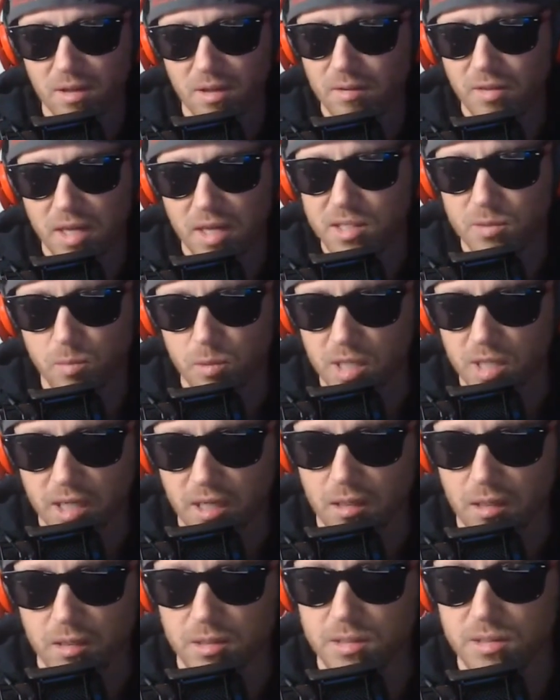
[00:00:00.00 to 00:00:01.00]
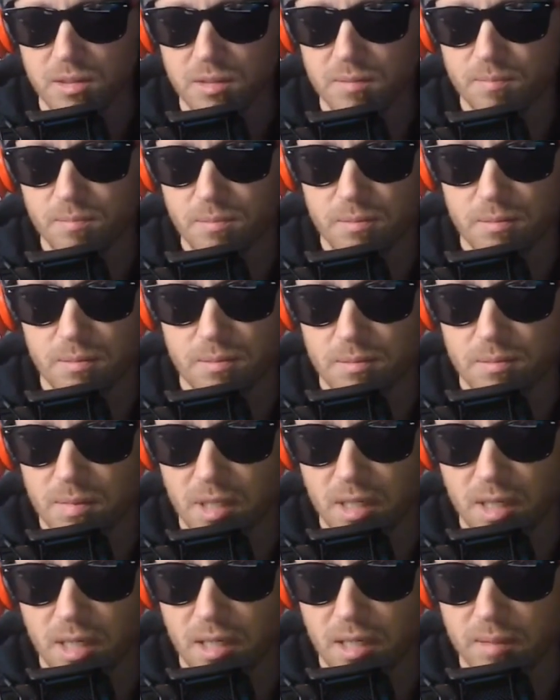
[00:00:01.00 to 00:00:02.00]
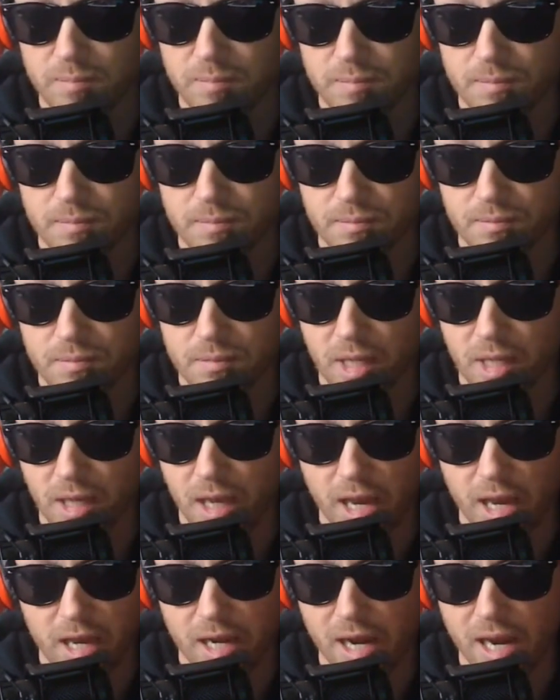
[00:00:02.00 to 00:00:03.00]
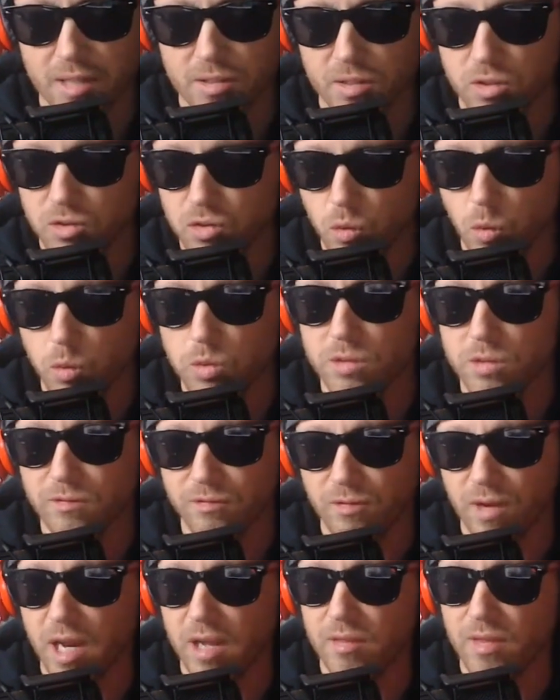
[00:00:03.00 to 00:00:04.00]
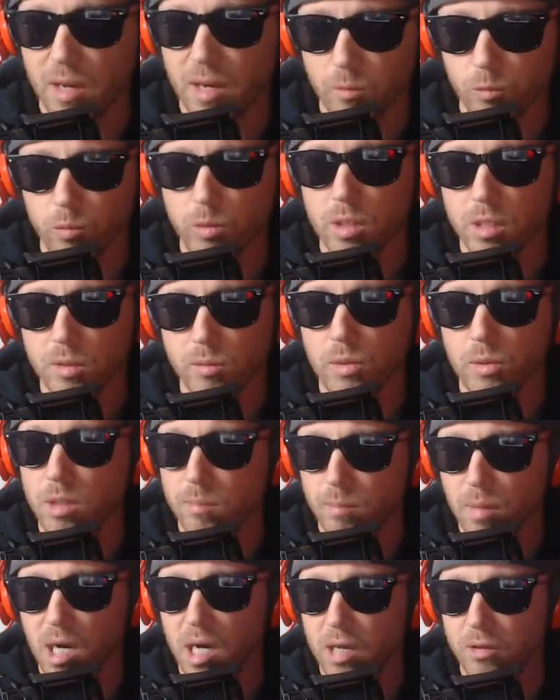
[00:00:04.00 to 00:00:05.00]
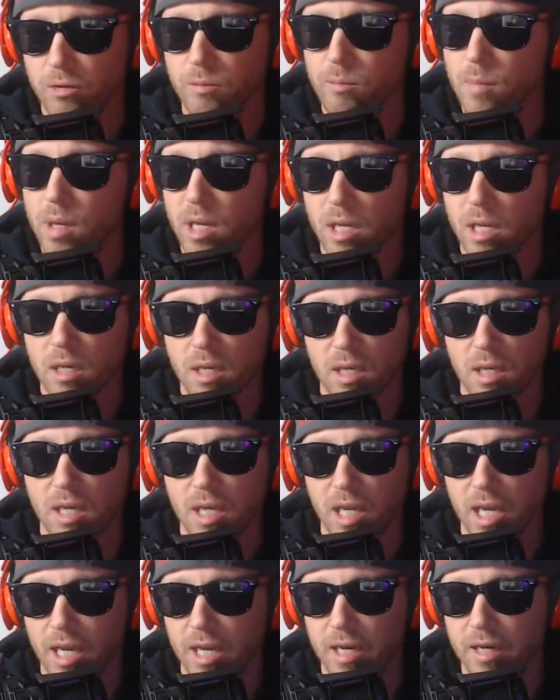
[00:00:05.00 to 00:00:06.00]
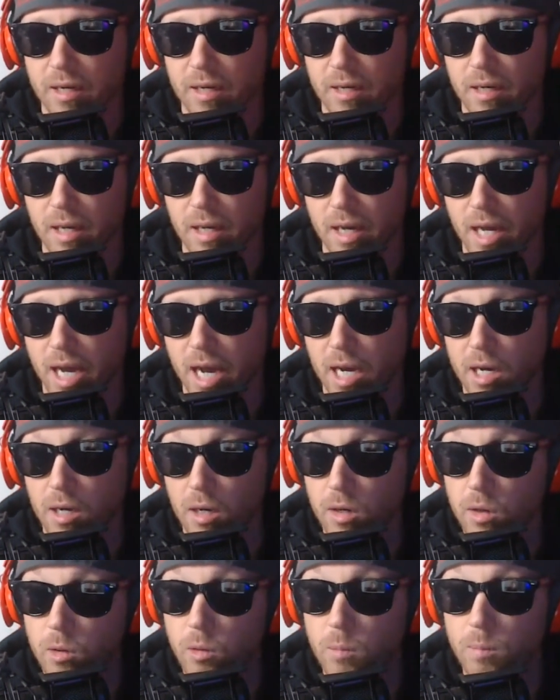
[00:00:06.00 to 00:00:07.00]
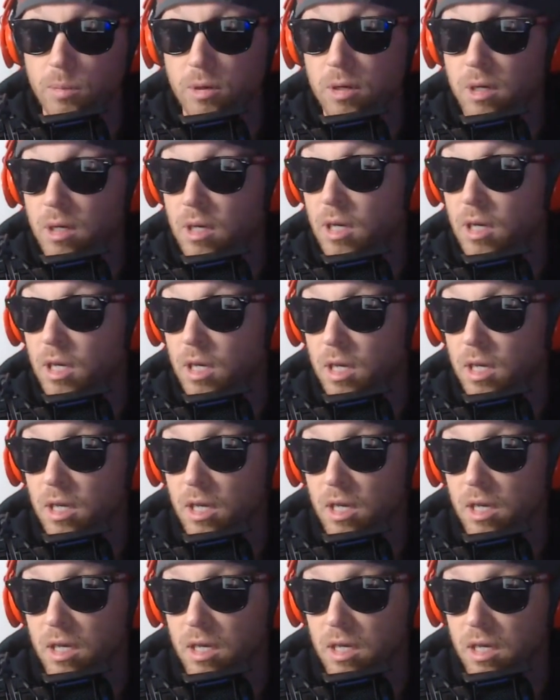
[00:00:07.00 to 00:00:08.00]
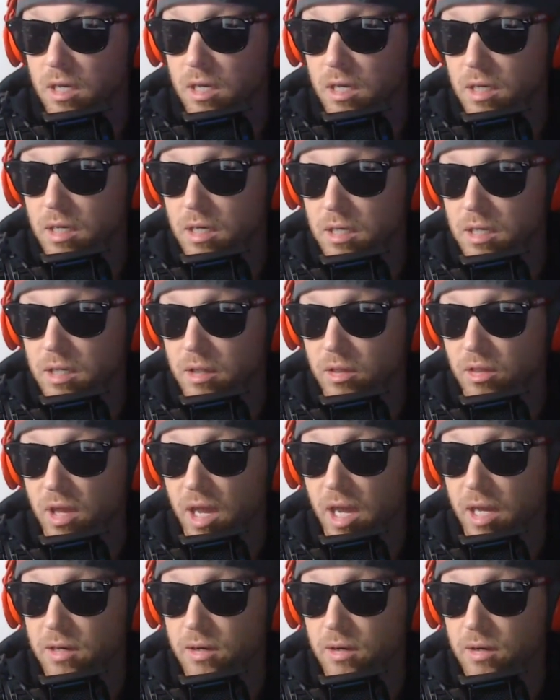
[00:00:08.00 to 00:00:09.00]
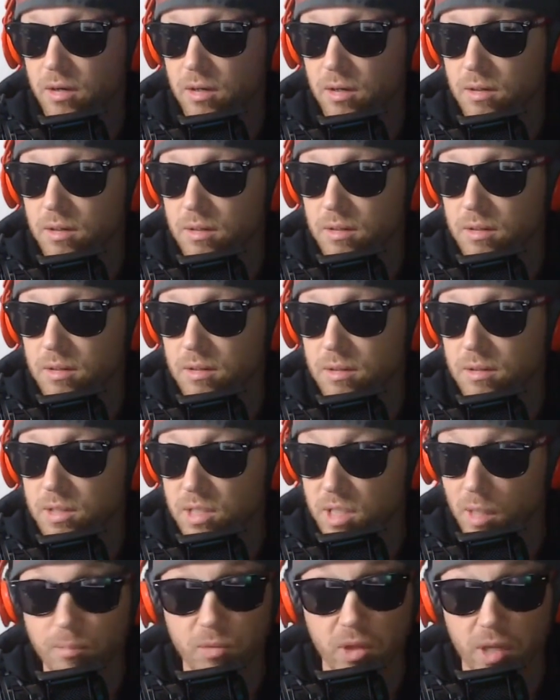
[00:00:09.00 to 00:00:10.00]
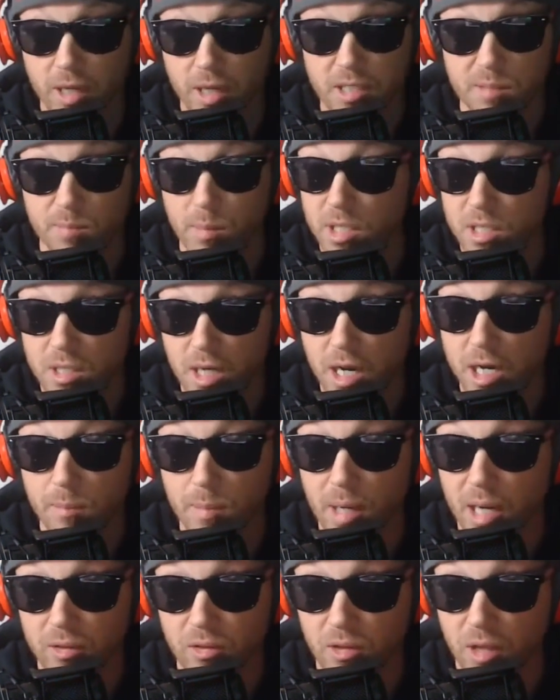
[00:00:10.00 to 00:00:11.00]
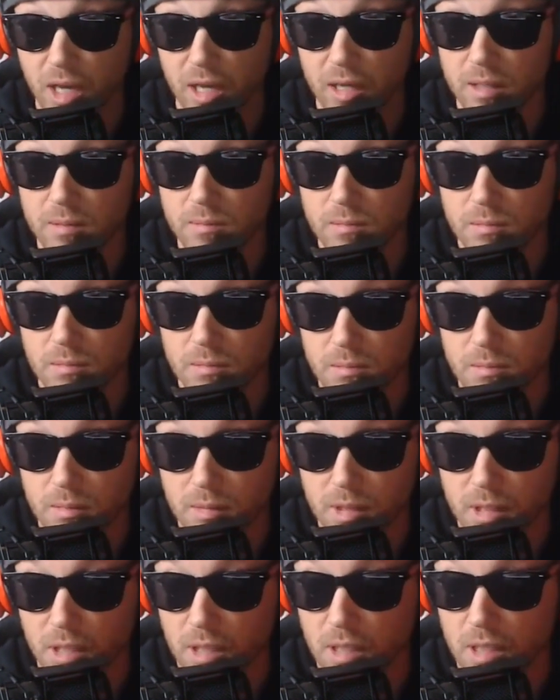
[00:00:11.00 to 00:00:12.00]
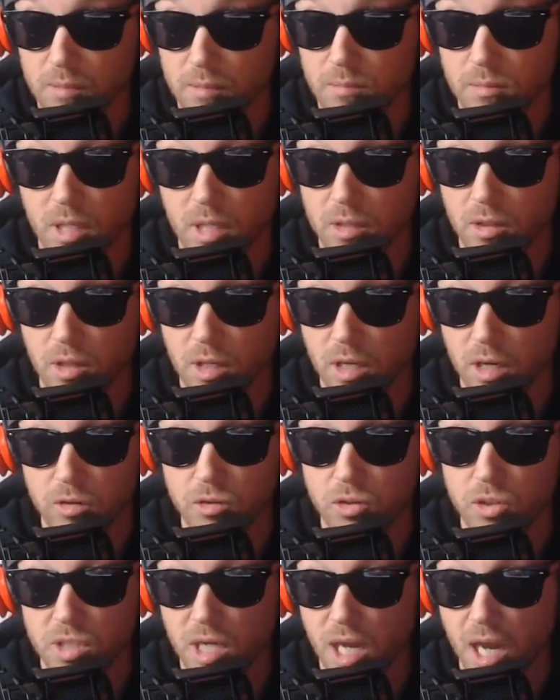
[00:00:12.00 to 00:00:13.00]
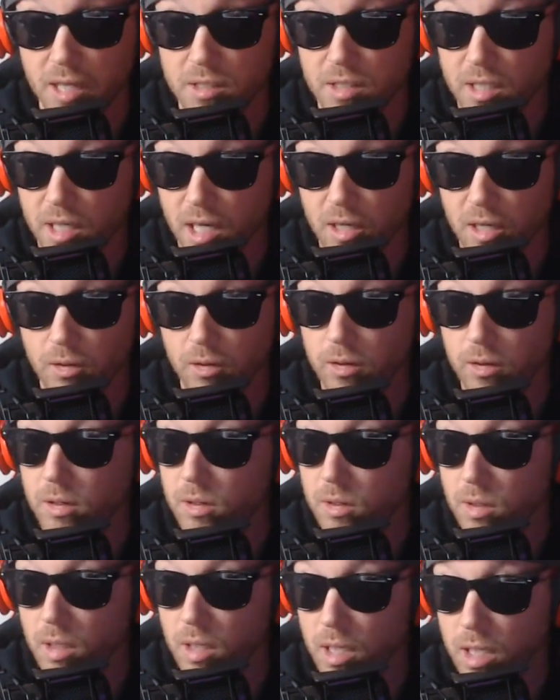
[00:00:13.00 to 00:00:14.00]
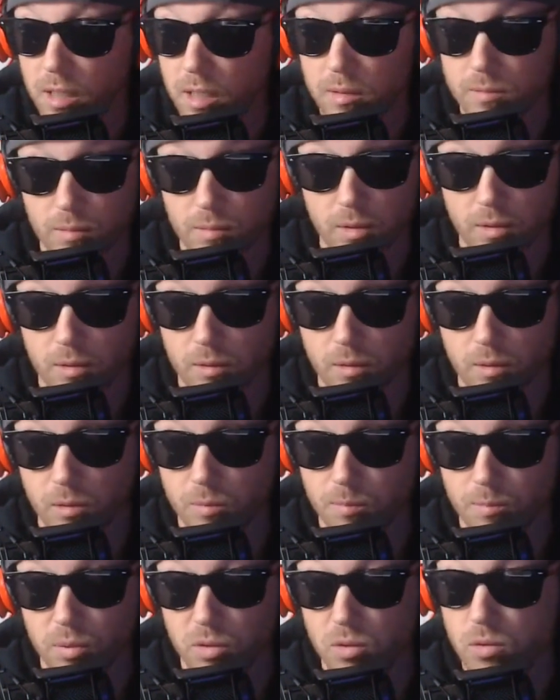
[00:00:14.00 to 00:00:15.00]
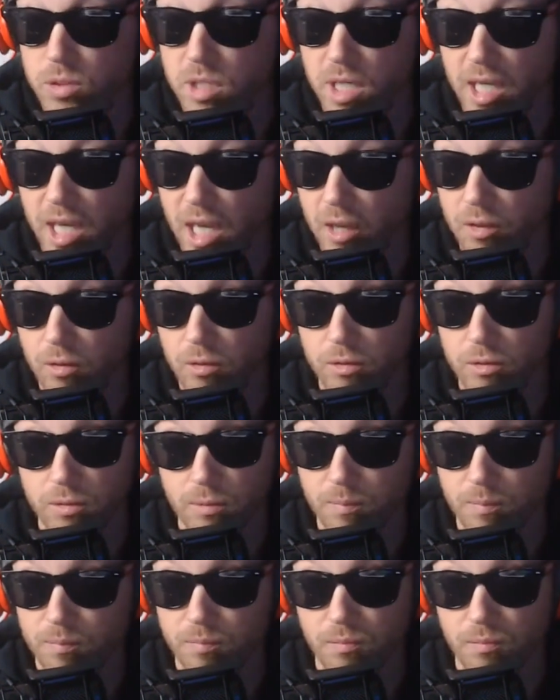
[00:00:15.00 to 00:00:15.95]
th- that's ridiculous. Um, and, and as a Georgia fan, that really, really bothered me. And I hope that something has been done about that. Um, that the coaches got together uh, or pulled together